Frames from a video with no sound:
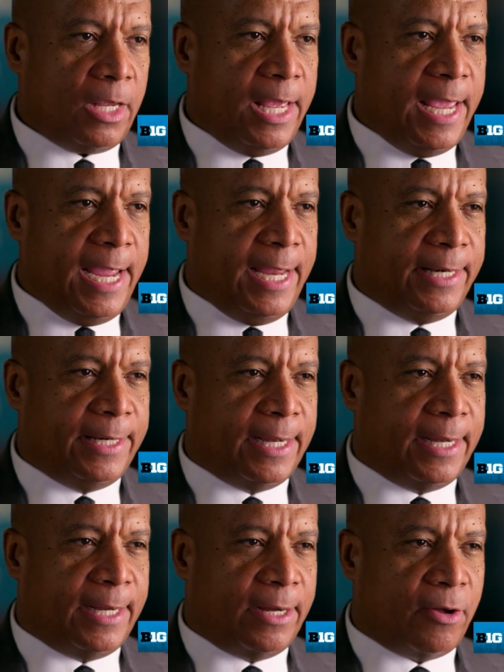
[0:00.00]
and
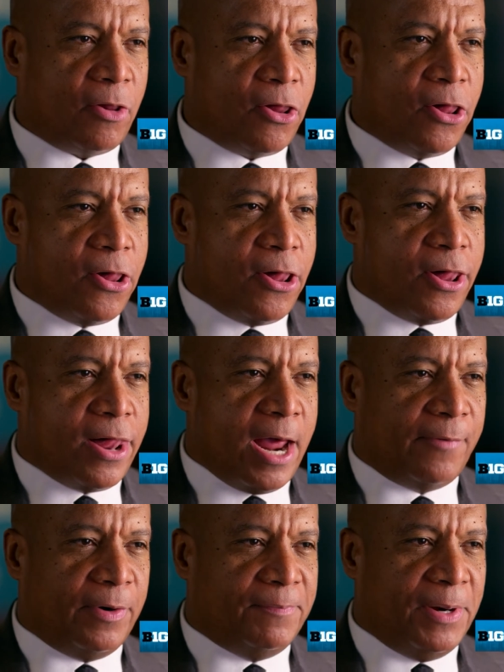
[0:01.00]
I
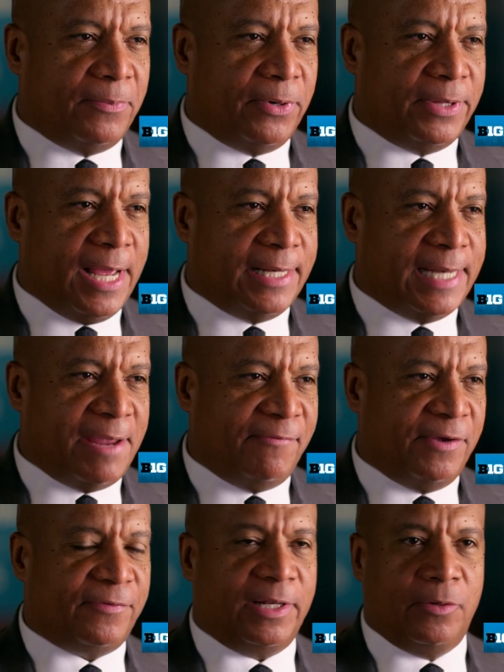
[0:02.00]
remember that day
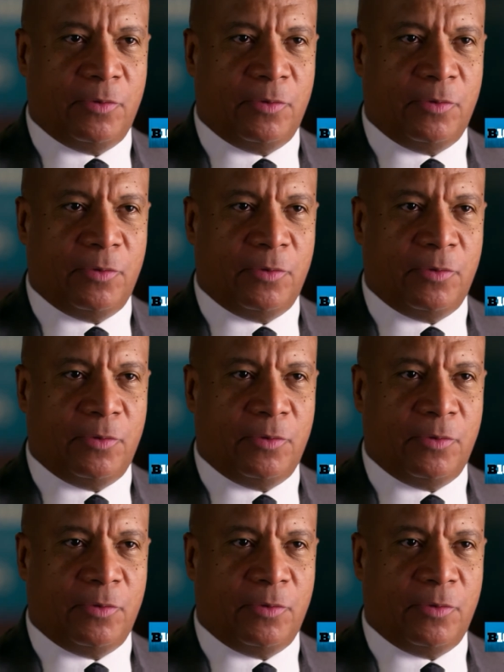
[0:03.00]
vividly.